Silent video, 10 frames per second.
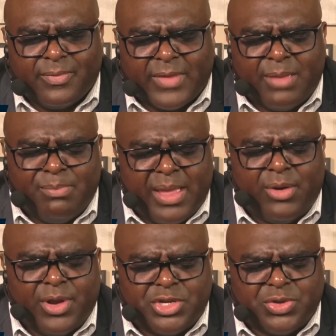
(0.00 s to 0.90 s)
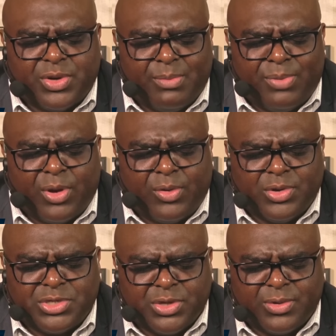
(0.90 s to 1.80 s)
They buried you in a
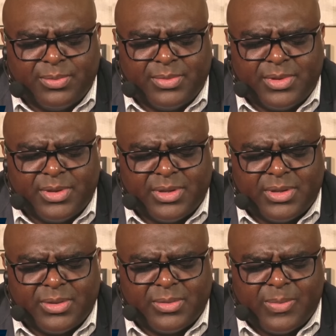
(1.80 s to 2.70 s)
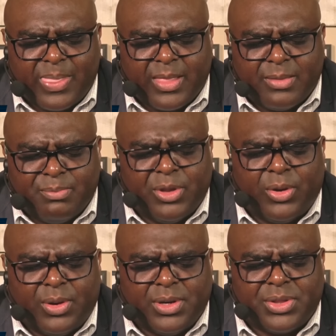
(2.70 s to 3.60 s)
borrowed tomb, but
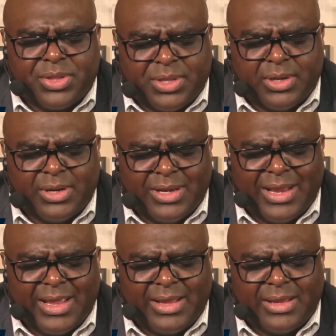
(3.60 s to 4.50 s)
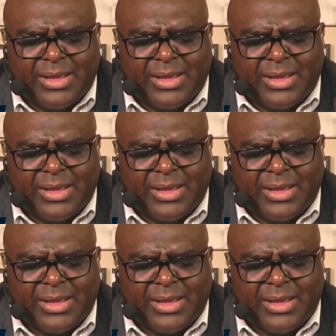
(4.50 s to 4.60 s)
on the third day,